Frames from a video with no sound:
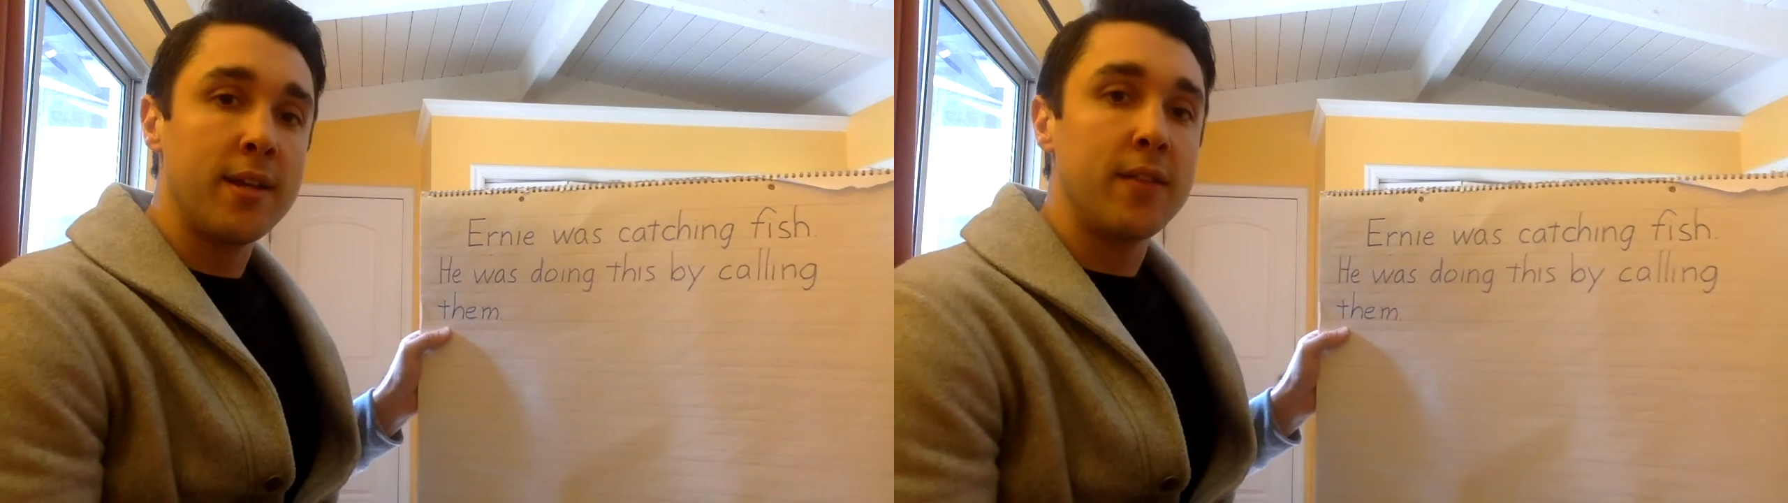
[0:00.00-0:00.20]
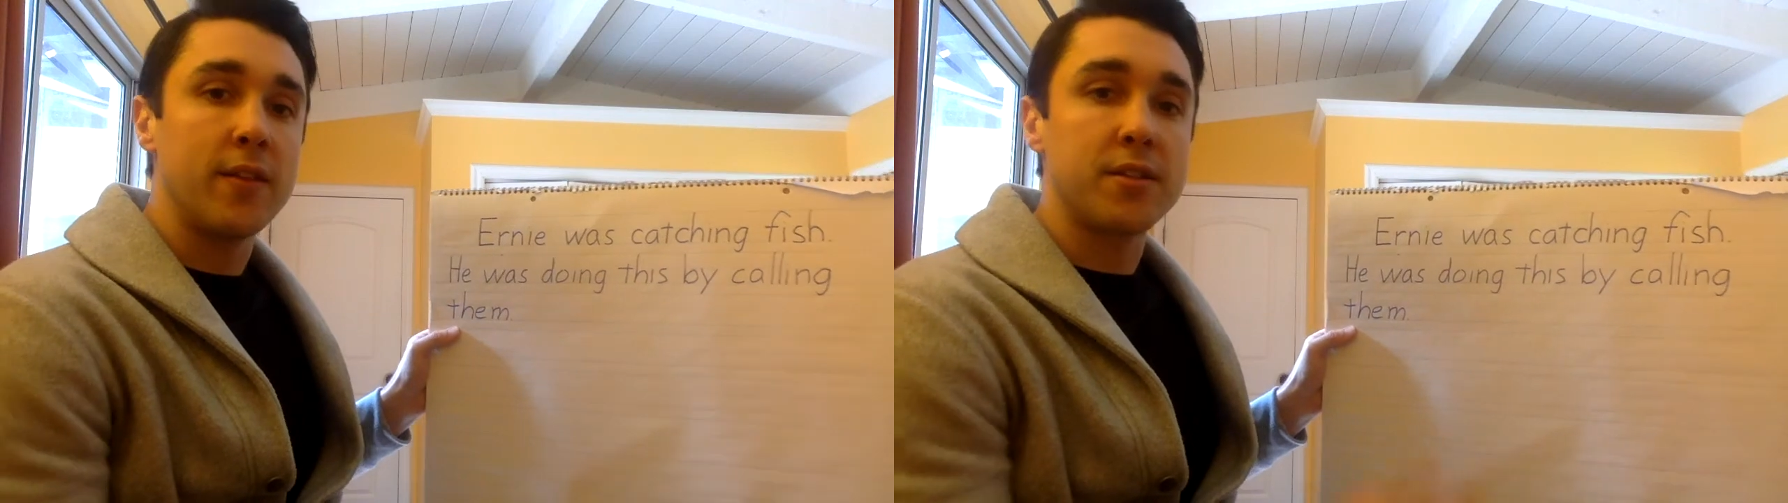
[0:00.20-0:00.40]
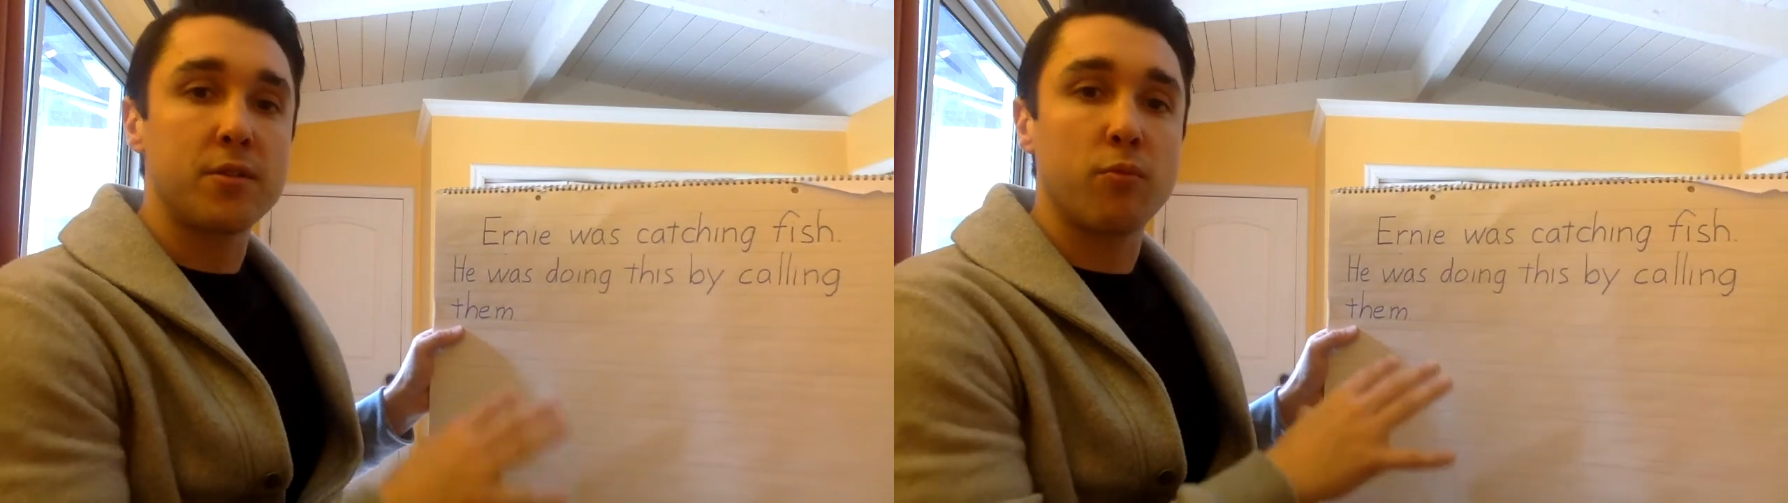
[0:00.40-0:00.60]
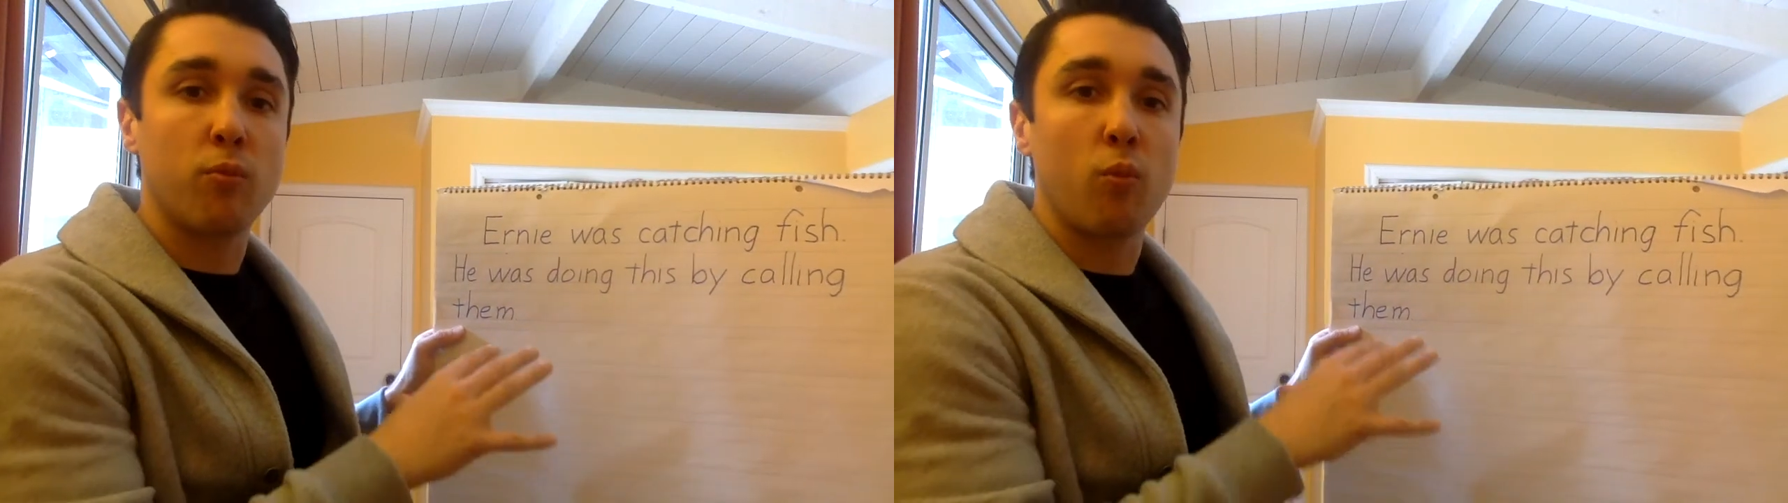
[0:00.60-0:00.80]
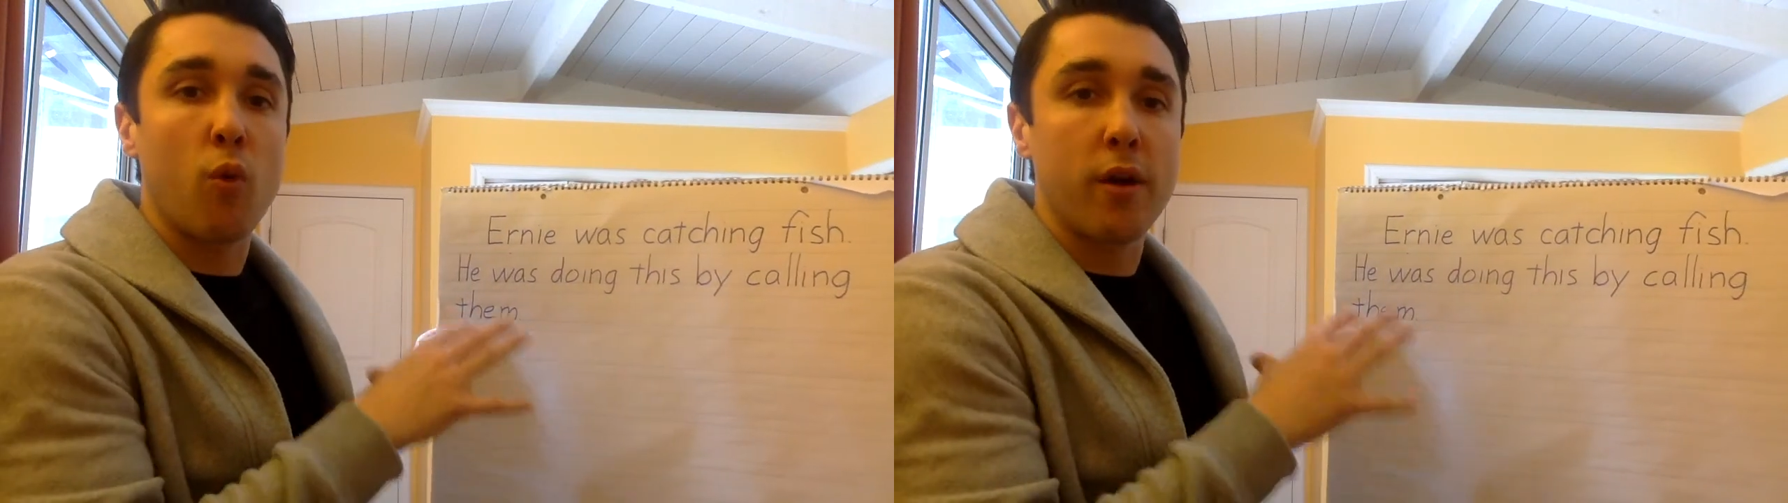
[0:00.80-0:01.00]
This is
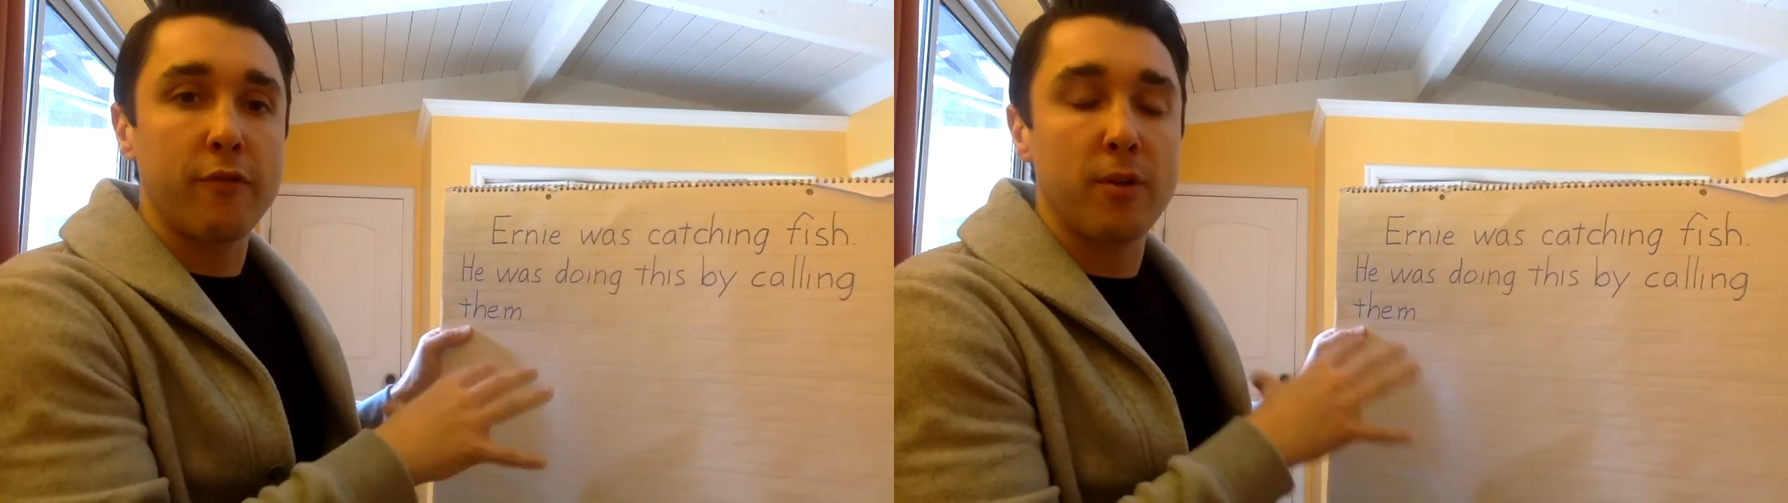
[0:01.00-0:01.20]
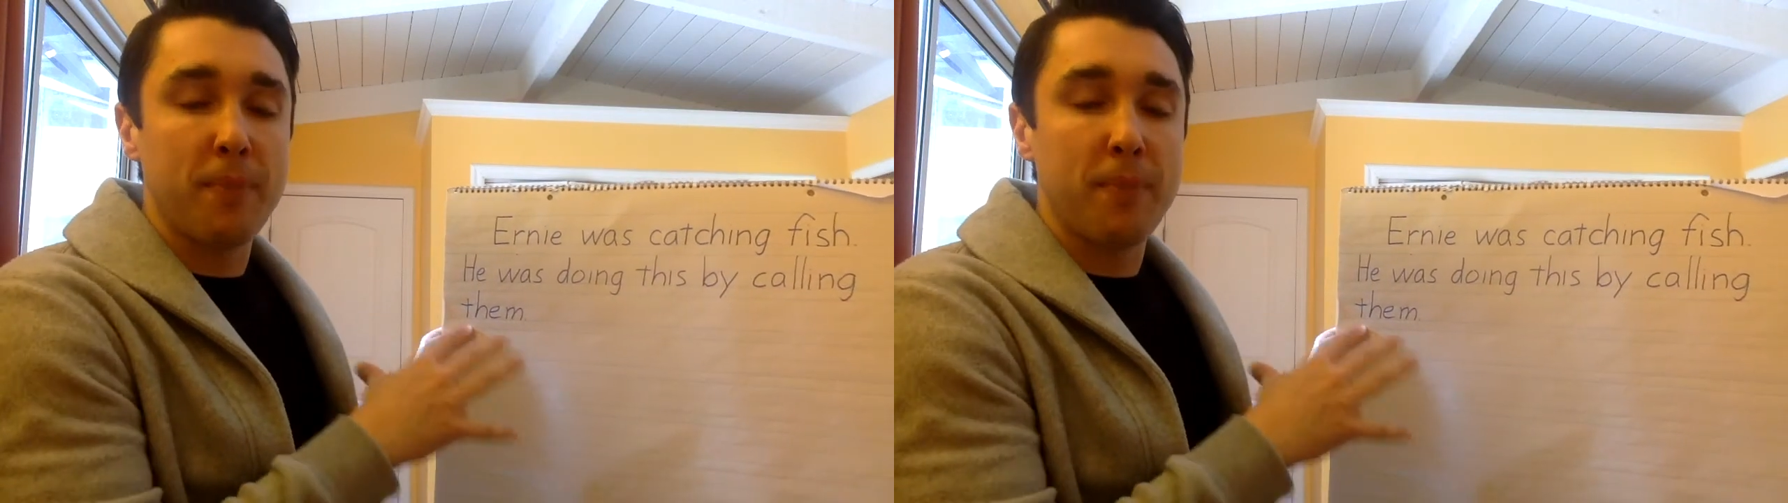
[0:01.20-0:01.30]
one of your